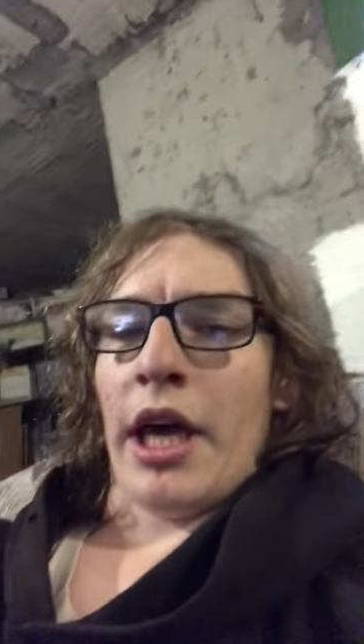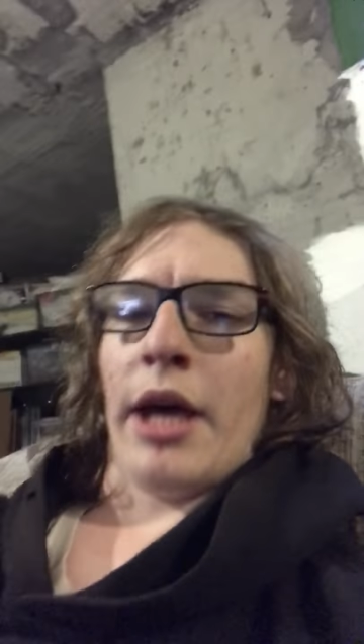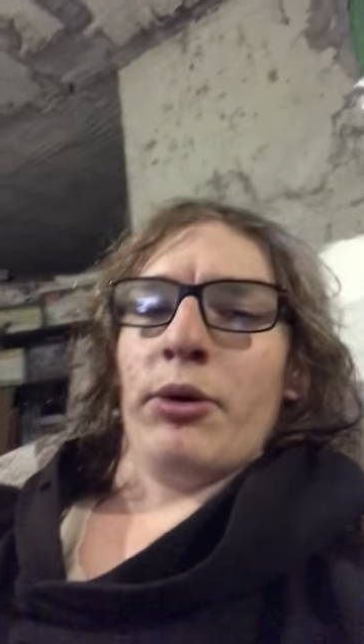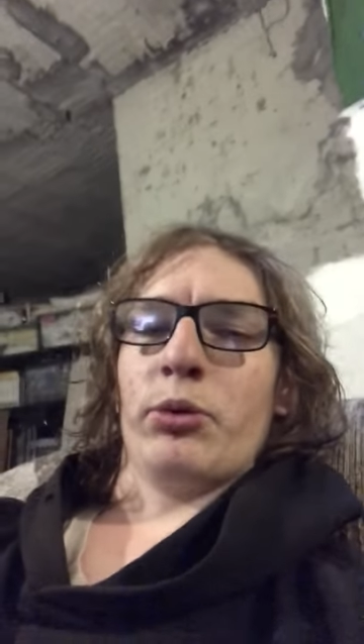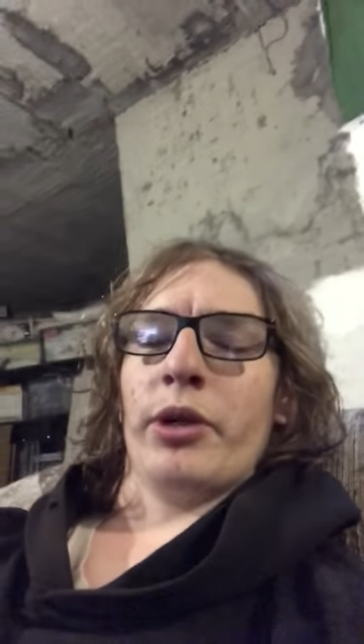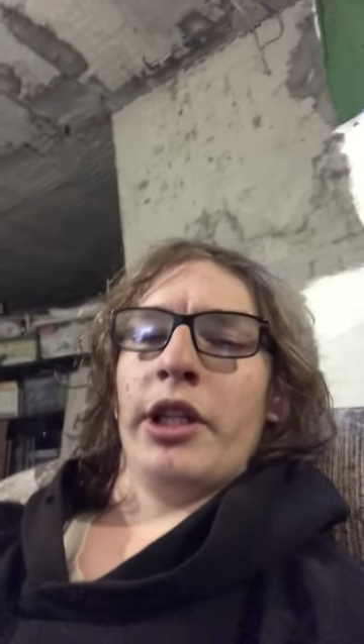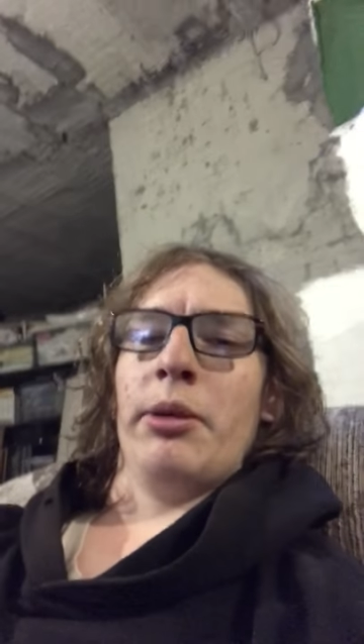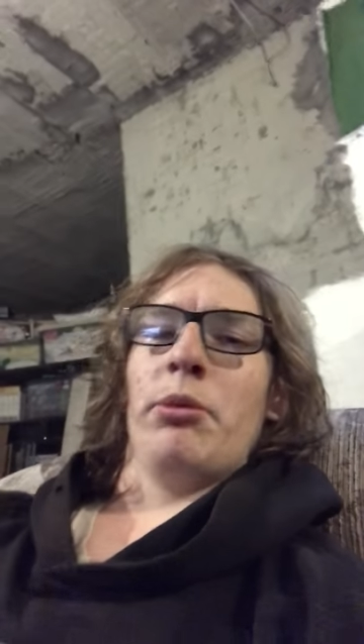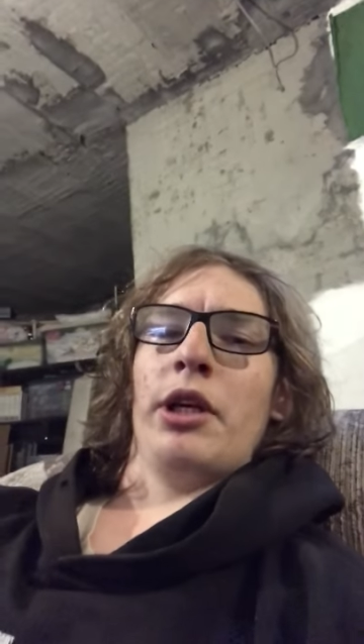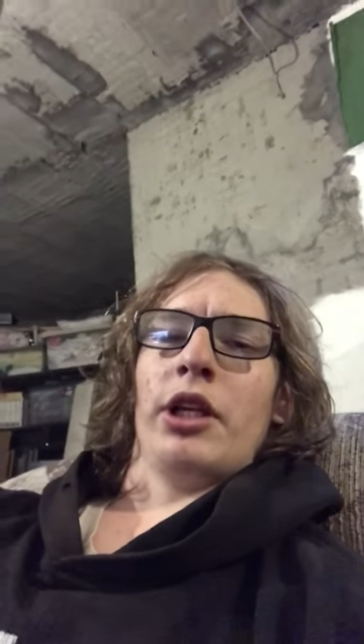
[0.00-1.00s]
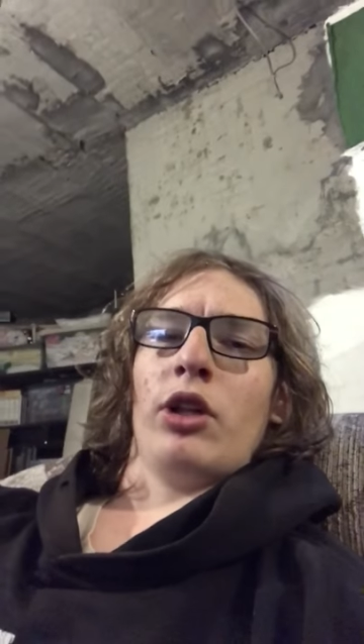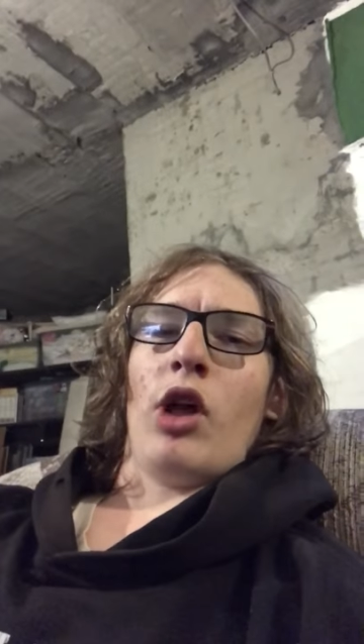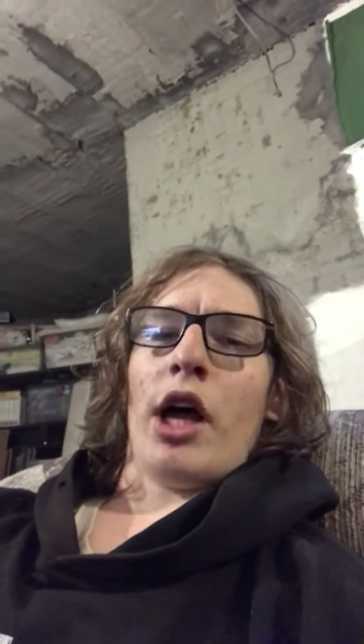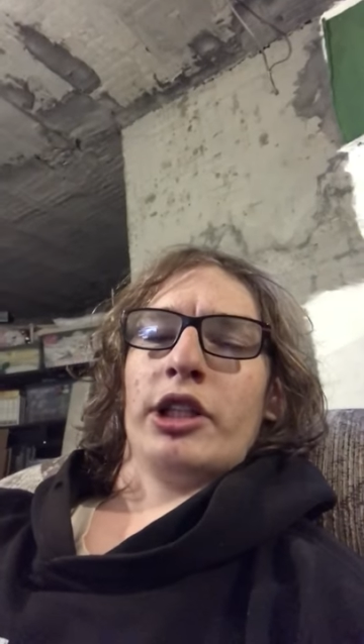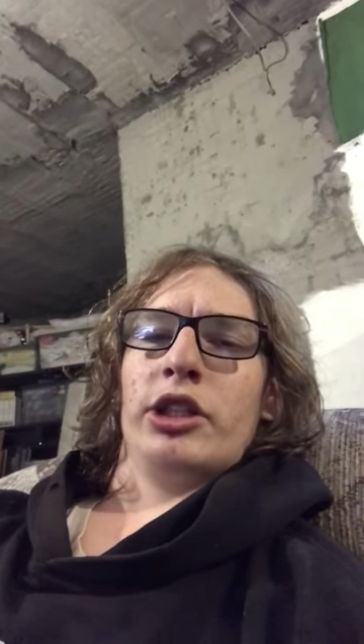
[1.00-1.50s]
it would really mean a
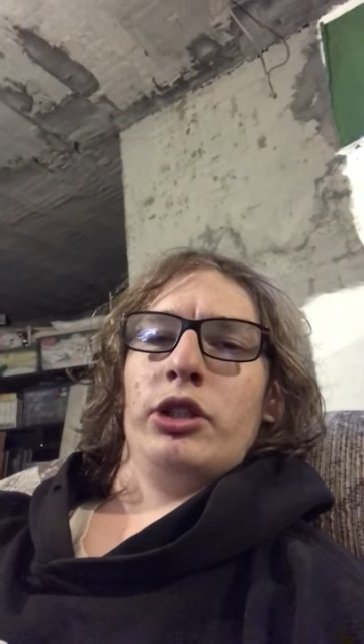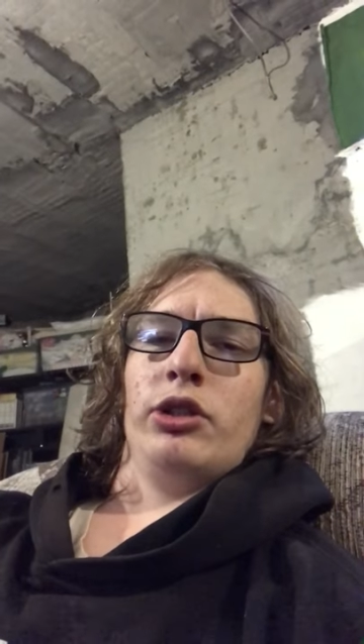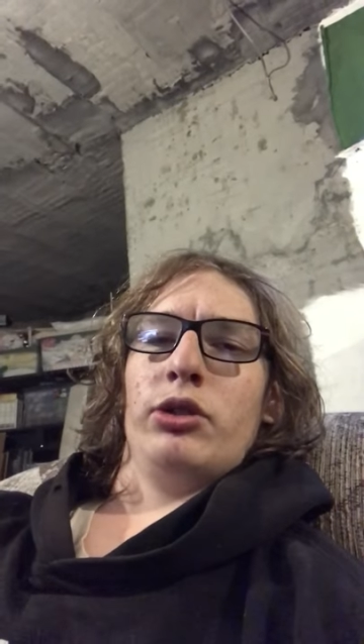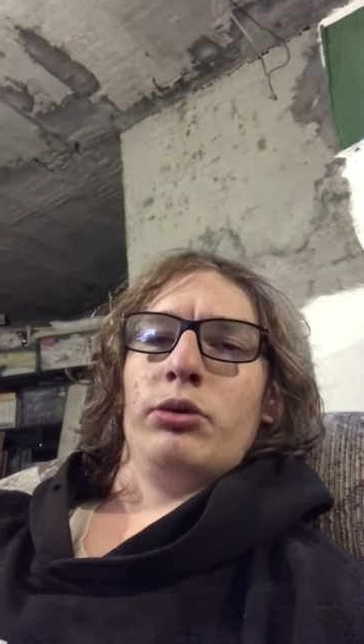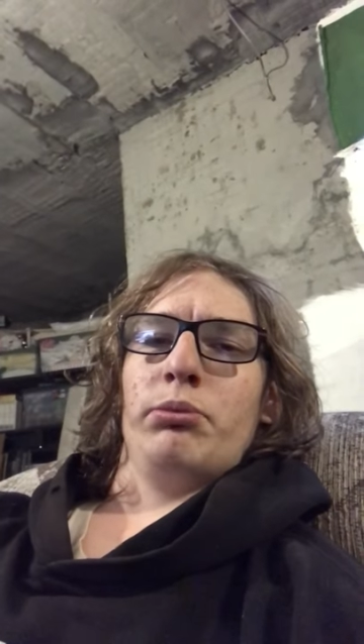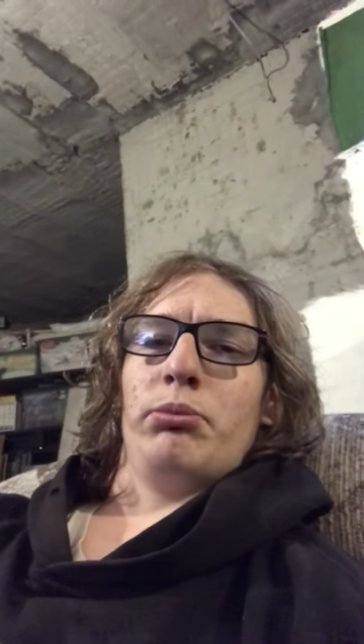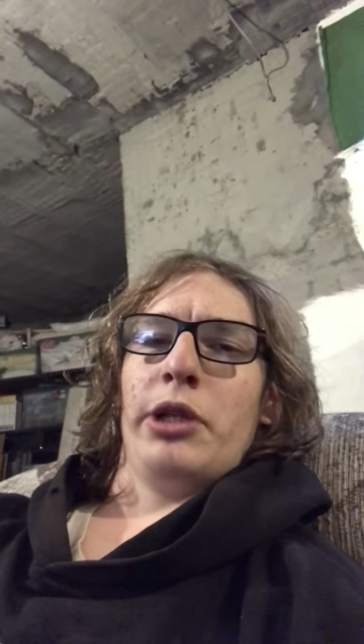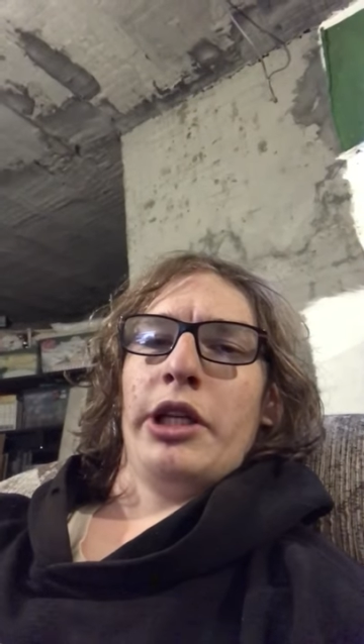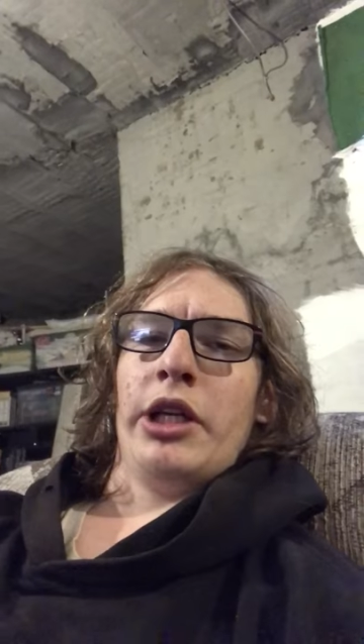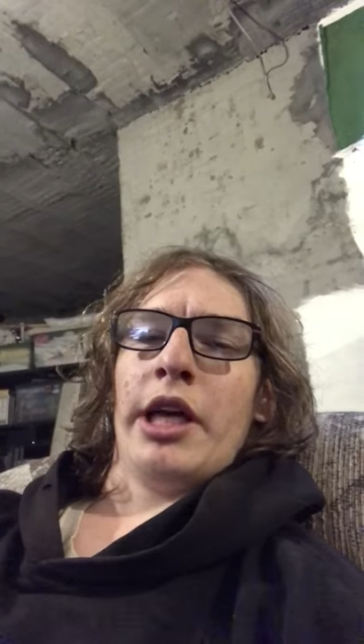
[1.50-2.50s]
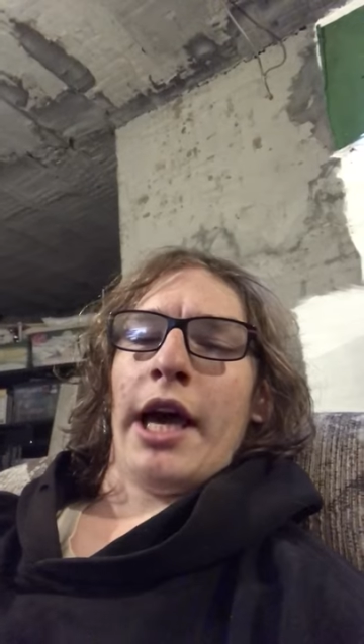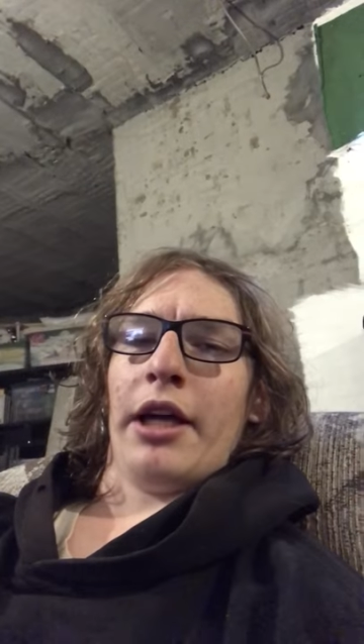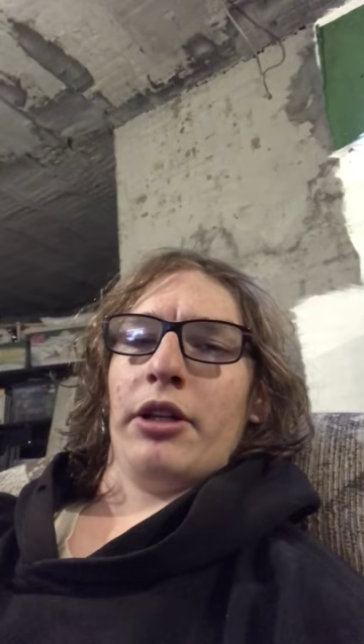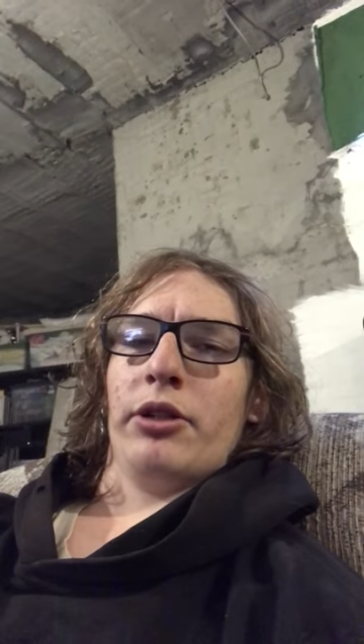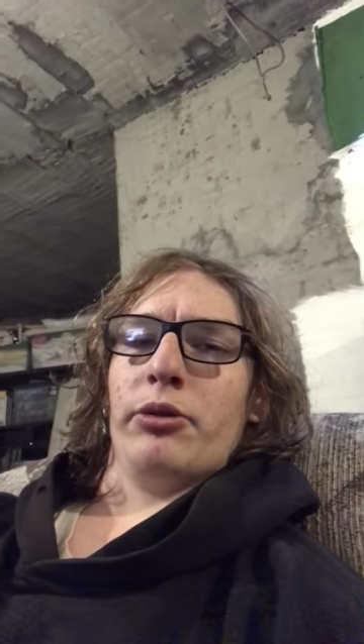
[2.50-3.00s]
lot to me
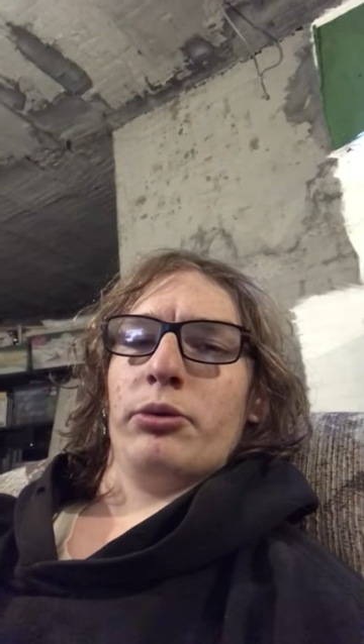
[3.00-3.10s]
and it